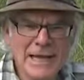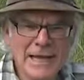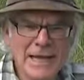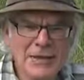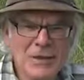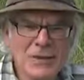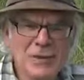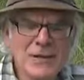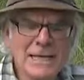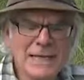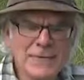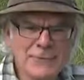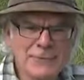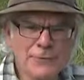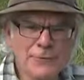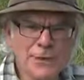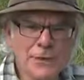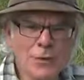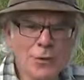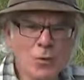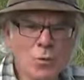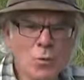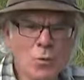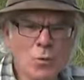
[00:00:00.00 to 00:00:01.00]
In our next
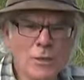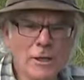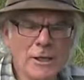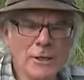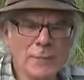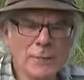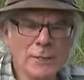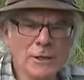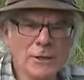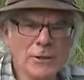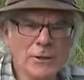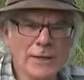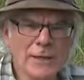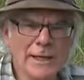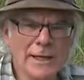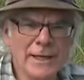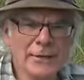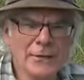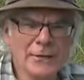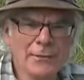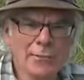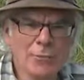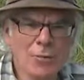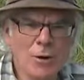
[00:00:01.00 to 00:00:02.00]
video, we're going to be looking
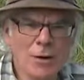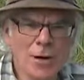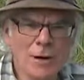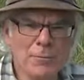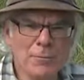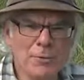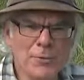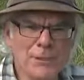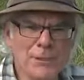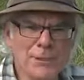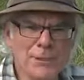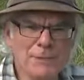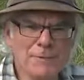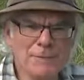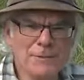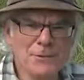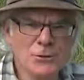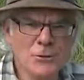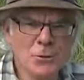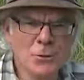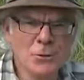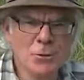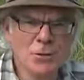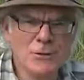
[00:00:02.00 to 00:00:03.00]
at the property of
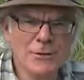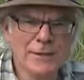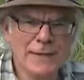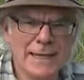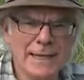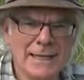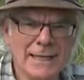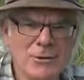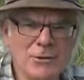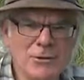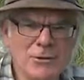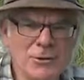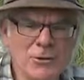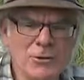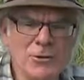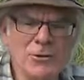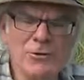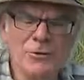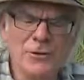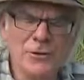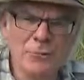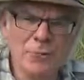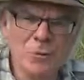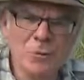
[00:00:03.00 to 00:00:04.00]
soil texture,
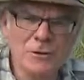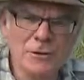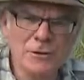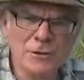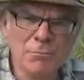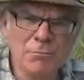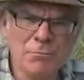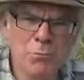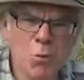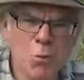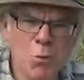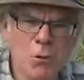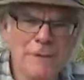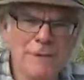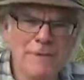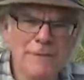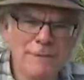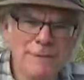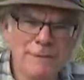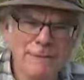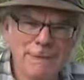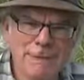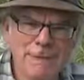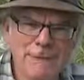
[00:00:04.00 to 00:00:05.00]
the most
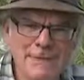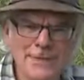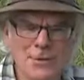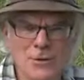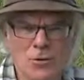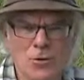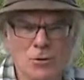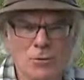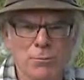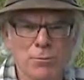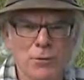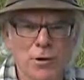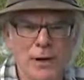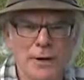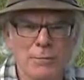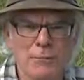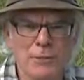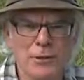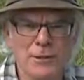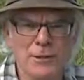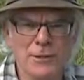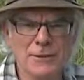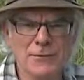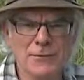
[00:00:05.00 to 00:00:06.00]
important physical
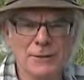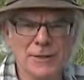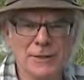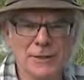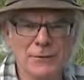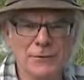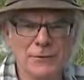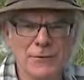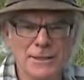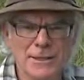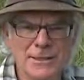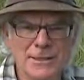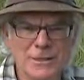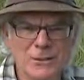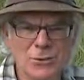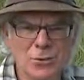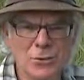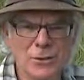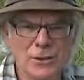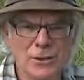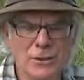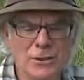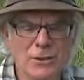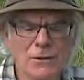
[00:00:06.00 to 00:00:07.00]
property of the
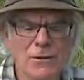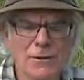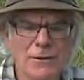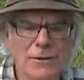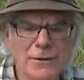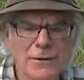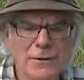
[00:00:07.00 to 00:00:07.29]
soil.